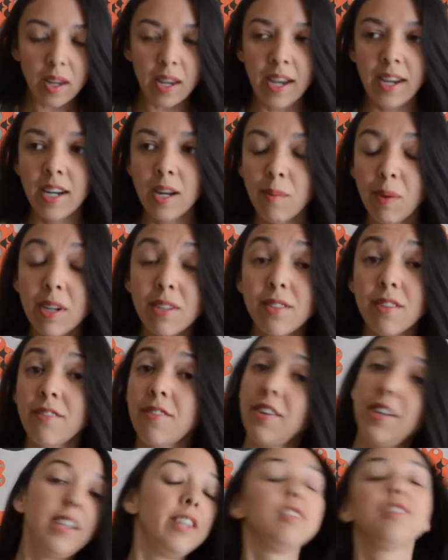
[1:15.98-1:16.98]
And I'm also
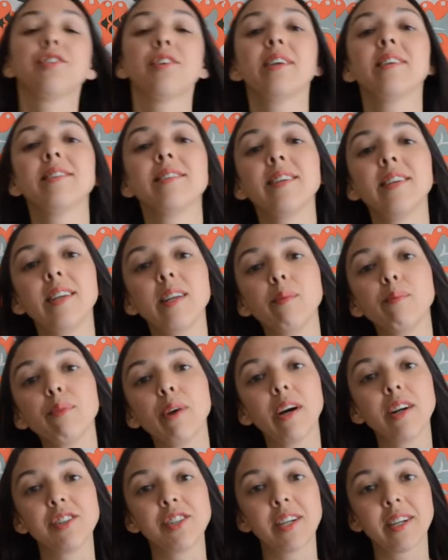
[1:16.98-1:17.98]
very interested in
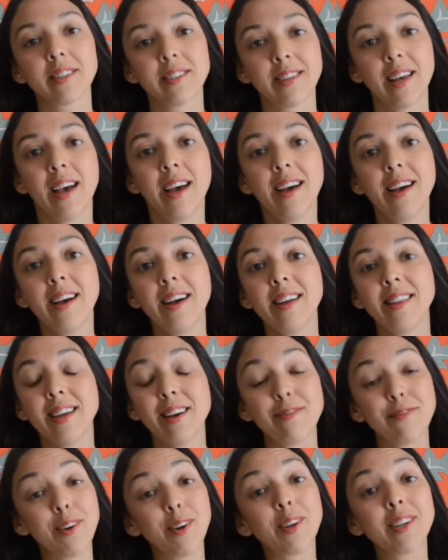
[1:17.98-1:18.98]
projects
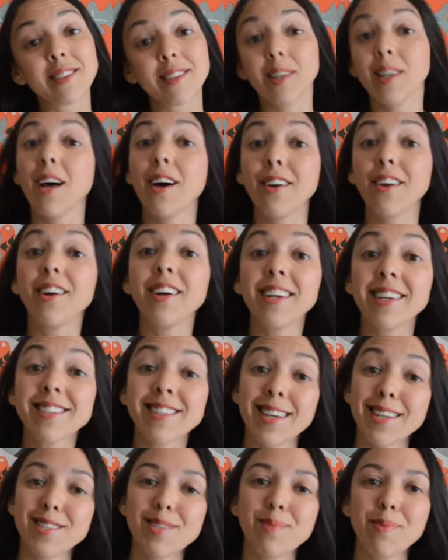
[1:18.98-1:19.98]
that focus a lot on
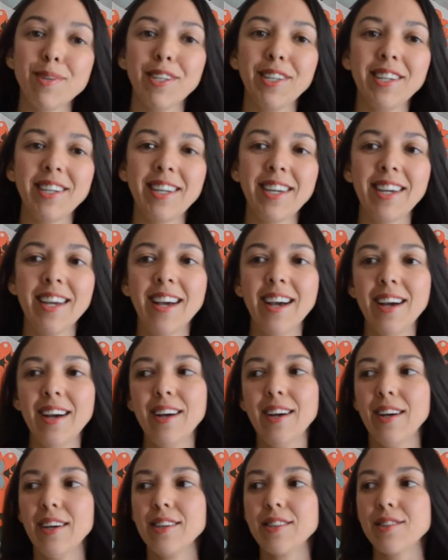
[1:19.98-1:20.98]
accessibility.
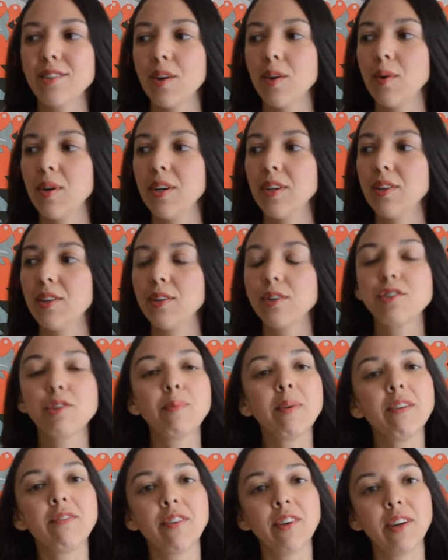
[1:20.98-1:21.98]
So there should
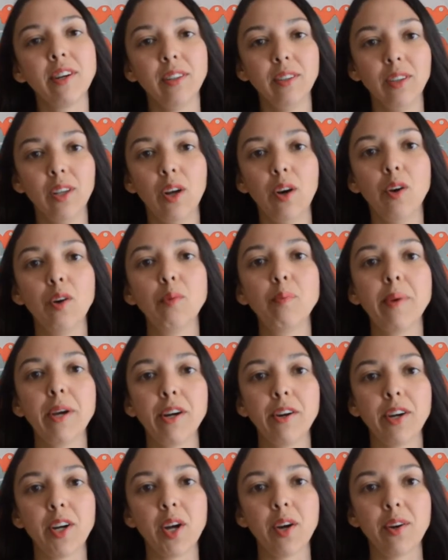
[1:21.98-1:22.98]
be a very low
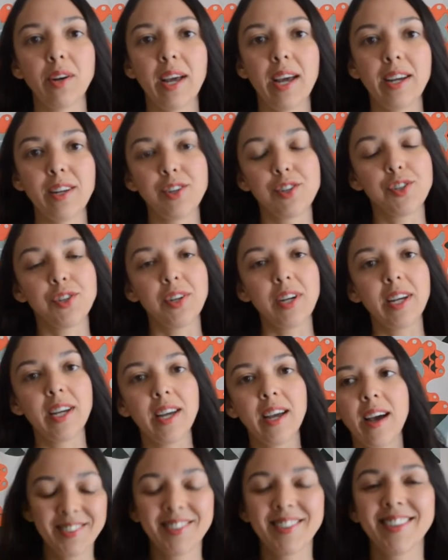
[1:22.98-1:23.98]
barrier to
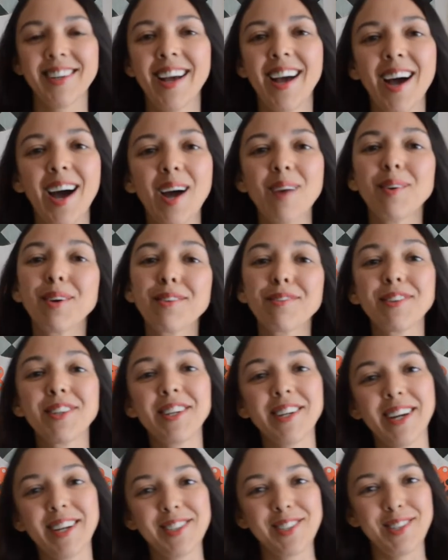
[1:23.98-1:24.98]
entry. I work for
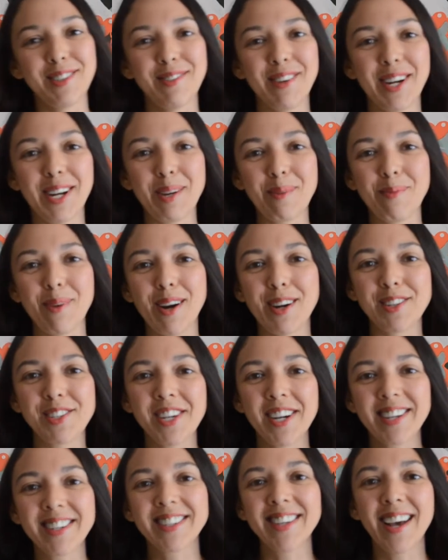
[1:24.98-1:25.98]
the National Writing
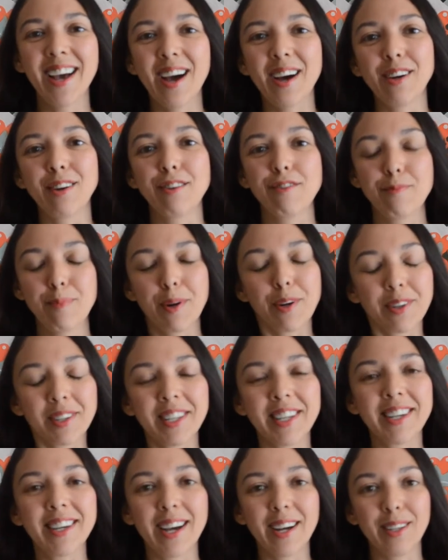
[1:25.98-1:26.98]
Project out of
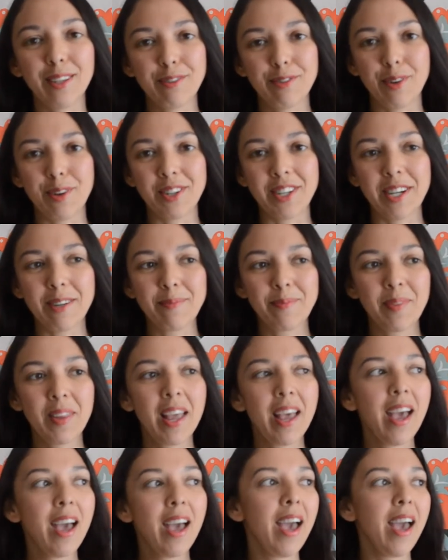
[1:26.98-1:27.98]
Berkeley, California,
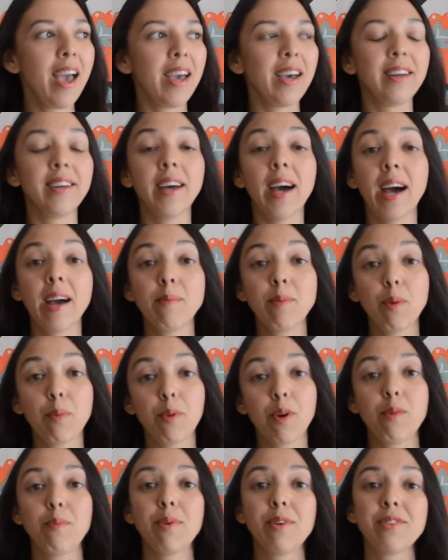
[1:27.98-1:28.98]
and I'm the
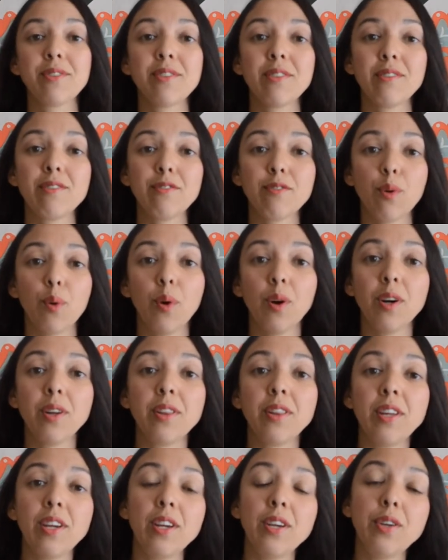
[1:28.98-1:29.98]
point person for
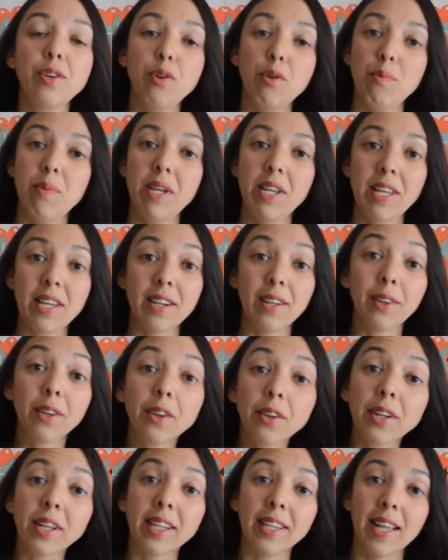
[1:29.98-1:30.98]
the YOUmedia
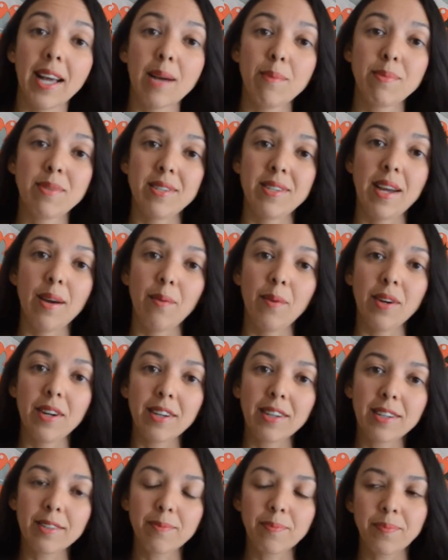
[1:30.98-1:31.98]
Learning Labs
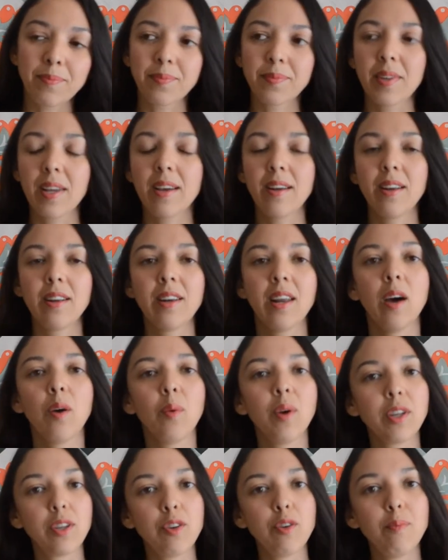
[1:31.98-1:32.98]
network. Now,
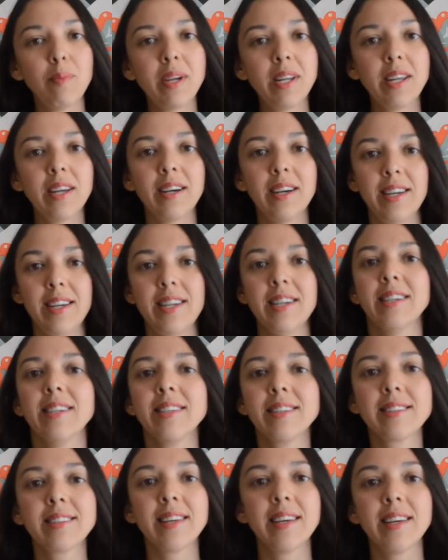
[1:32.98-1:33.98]
what YOUmedia
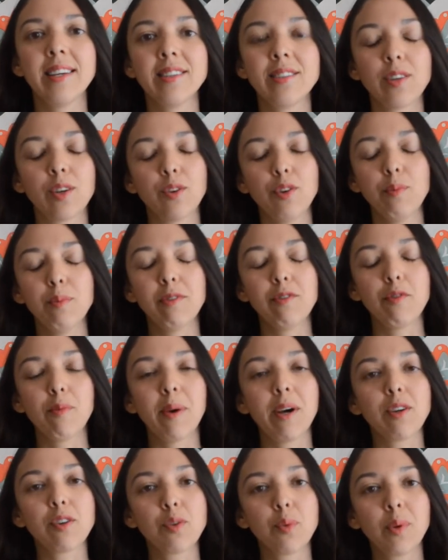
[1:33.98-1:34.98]
is, is a group of
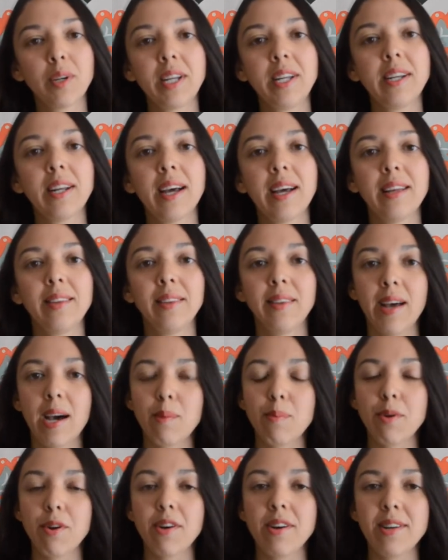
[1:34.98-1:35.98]
about 29
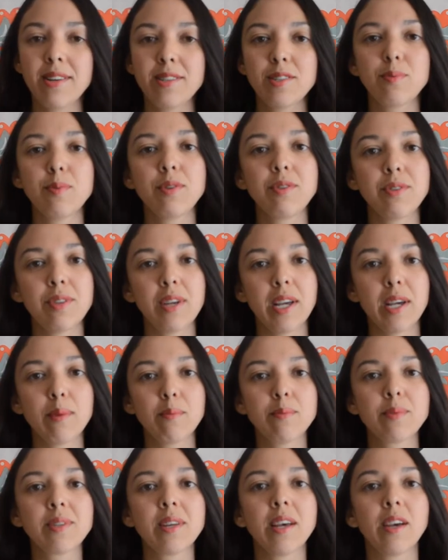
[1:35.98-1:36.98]
libraries,
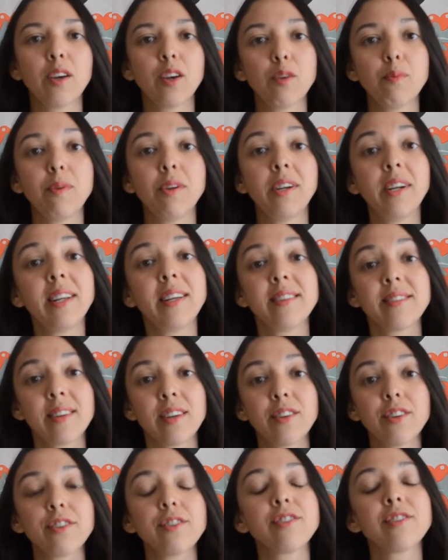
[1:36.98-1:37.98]
museums, and community
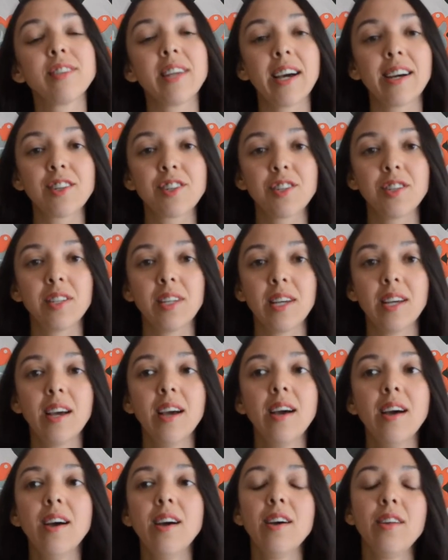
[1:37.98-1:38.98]
centers nationally
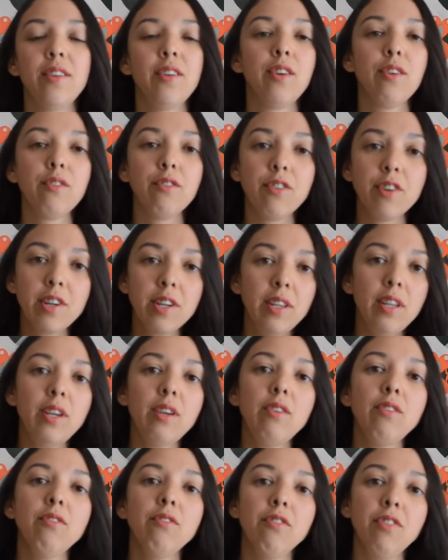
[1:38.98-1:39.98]
that are
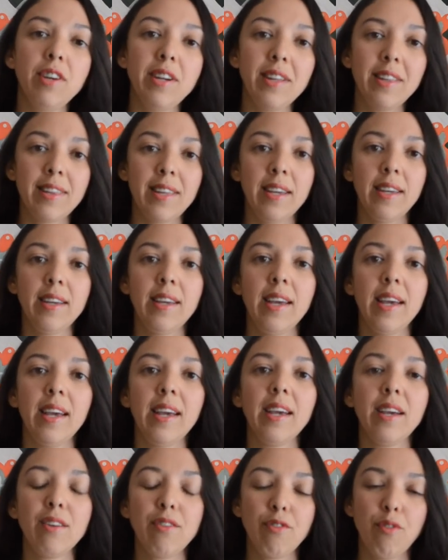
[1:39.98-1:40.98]
really
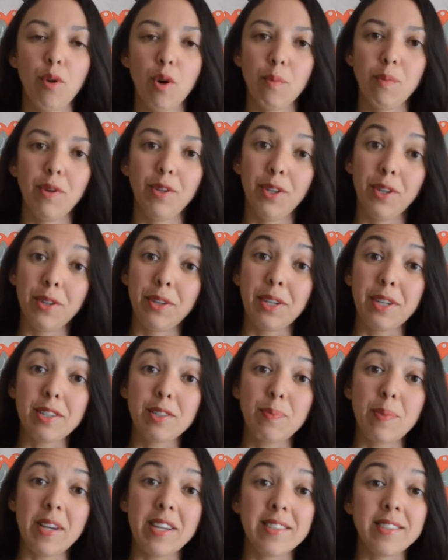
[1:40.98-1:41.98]
rethinking informal learning
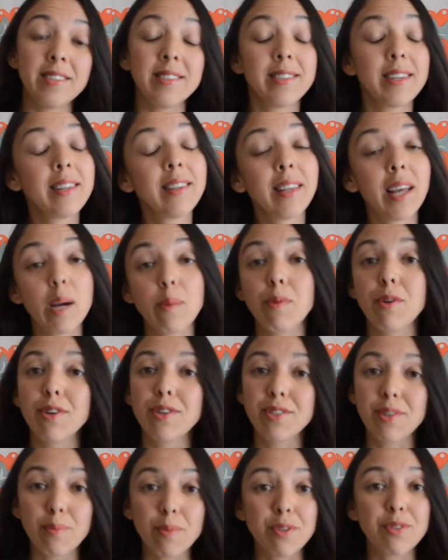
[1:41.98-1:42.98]
spaces in
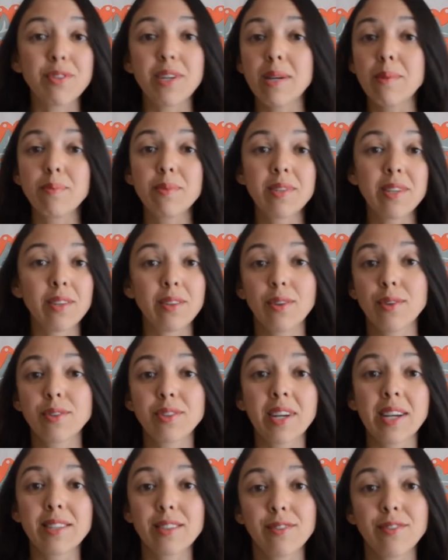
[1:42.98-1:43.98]
libraries and museums and those
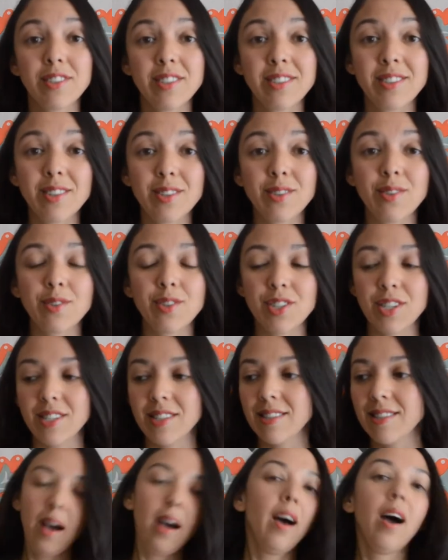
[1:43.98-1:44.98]
kinds of
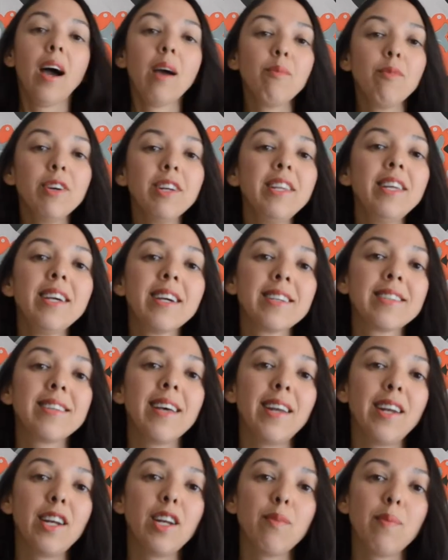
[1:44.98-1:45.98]
institutions. I'm really
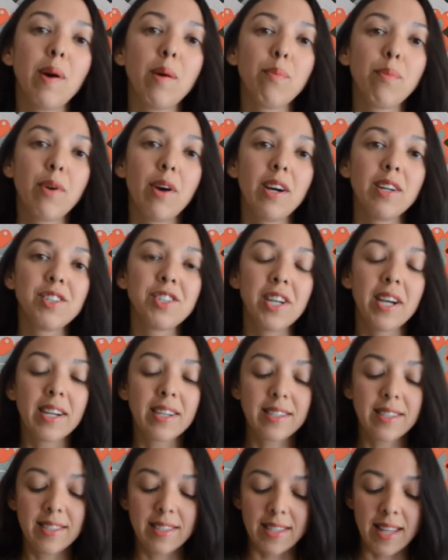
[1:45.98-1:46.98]
excited about
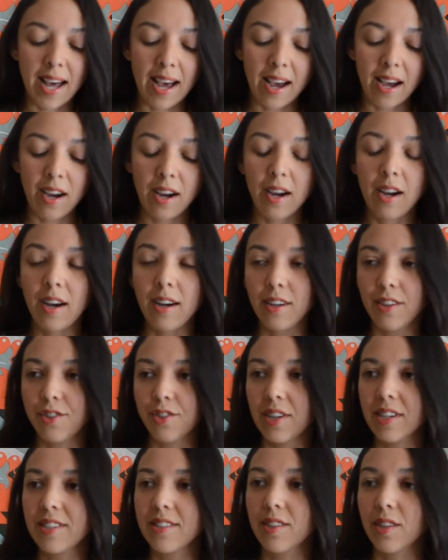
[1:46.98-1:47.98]
projects that
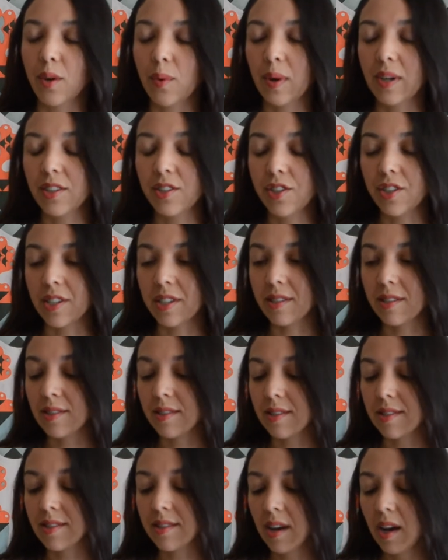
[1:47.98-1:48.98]
address the
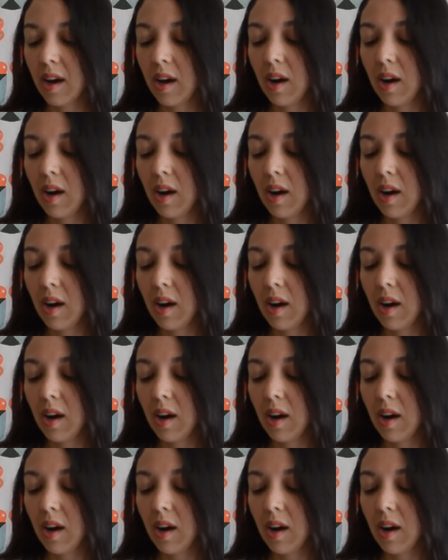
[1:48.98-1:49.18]
questions